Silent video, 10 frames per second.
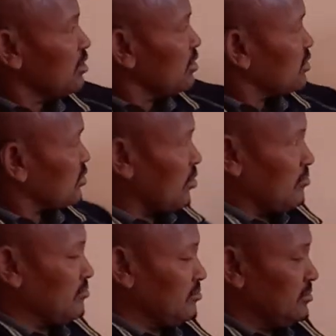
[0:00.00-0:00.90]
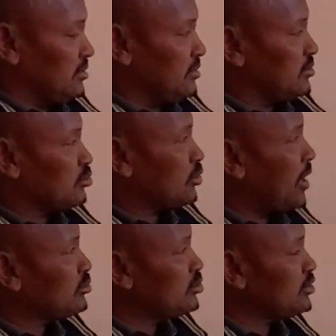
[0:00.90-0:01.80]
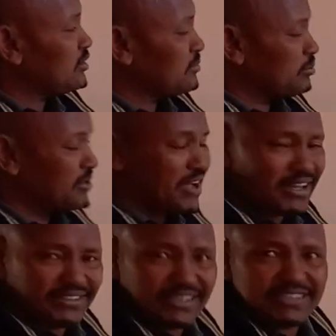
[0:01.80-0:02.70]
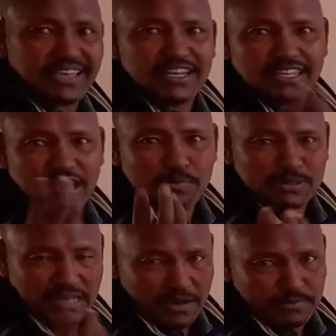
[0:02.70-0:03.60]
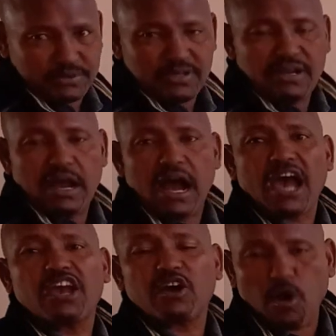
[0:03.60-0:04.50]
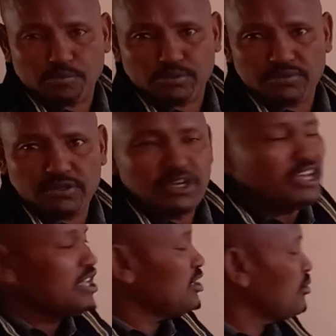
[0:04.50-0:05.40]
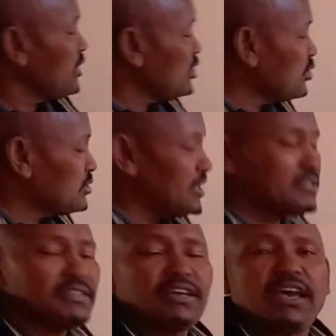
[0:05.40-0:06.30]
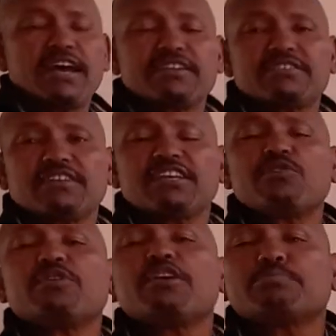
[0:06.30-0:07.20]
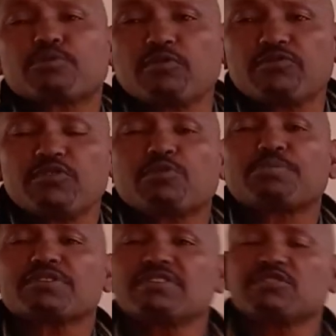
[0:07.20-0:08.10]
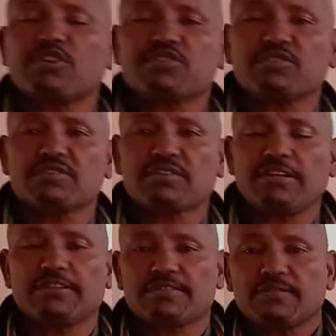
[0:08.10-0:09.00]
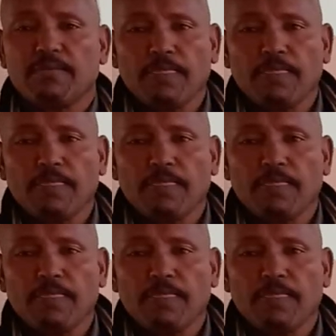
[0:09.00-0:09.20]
So try to just practice and keep it up. I hope you will use it and you will improve your presentation skills.